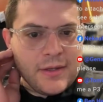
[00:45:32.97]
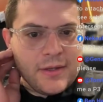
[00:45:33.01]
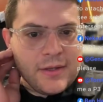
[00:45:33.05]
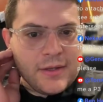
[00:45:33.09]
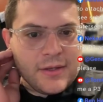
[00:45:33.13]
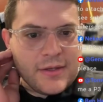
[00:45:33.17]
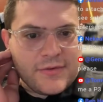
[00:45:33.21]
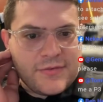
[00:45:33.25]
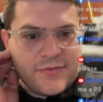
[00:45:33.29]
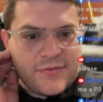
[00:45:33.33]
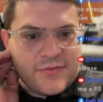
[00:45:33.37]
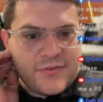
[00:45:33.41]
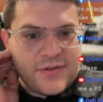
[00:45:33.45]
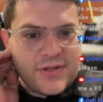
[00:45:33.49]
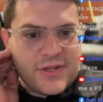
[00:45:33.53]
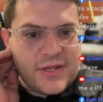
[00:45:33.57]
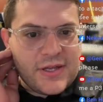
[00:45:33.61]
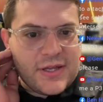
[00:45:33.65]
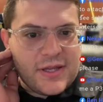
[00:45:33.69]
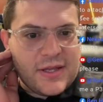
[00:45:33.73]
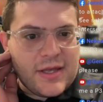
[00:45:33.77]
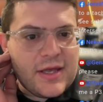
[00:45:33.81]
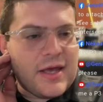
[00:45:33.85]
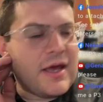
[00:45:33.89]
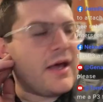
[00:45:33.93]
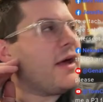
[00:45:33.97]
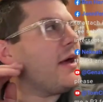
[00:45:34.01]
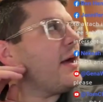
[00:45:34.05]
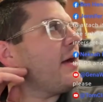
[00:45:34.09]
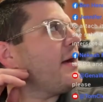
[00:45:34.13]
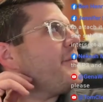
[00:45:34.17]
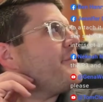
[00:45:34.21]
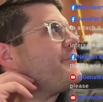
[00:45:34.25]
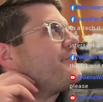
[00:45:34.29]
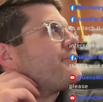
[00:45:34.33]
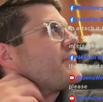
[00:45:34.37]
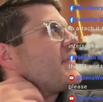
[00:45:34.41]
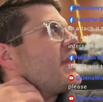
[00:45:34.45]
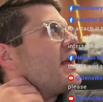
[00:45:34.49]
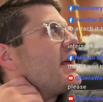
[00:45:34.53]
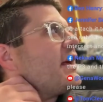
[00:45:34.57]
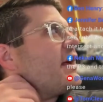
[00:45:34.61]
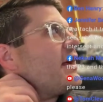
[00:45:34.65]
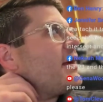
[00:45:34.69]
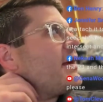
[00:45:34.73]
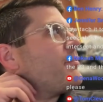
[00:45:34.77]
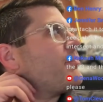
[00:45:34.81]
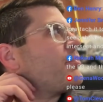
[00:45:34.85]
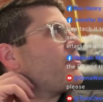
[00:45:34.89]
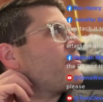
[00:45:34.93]
Let's see.
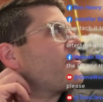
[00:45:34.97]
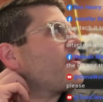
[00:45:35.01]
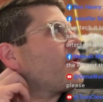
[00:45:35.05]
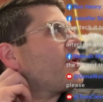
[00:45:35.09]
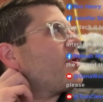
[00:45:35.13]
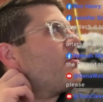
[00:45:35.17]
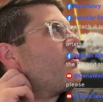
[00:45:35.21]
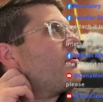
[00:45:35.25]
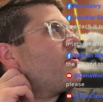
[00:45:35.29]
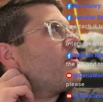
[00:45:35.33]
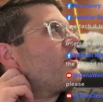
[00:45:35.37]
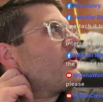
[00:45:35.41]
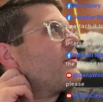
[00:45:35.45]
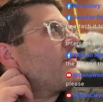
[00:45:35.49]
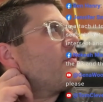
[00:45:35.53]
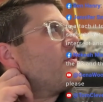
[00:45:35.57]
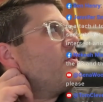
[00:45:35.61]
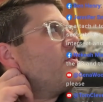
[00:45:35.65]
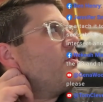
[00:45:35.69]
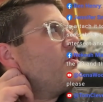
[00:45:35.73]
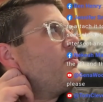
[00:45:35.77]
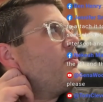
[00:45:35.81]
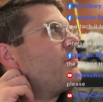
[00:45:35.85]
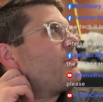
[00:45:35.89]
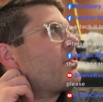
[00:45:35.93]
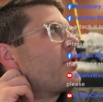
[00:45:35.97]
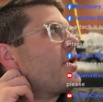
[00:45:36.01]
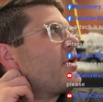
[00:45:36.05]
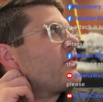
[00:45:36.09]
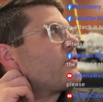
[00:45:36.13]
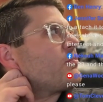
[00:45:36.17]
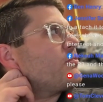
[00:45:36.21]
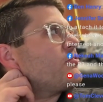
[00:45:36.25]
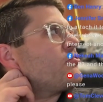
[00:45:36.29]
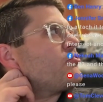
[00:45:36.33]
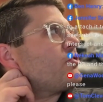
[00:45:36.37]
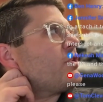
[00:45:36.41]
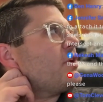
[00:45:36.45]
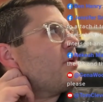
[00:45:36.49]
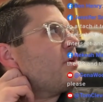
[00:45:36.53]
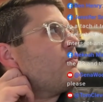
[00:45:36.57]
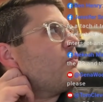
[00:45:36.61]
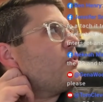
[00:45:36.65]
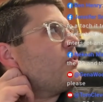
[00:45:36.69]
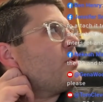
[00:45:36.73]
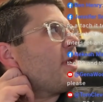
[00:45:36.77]
I pre-ordered the new press machine.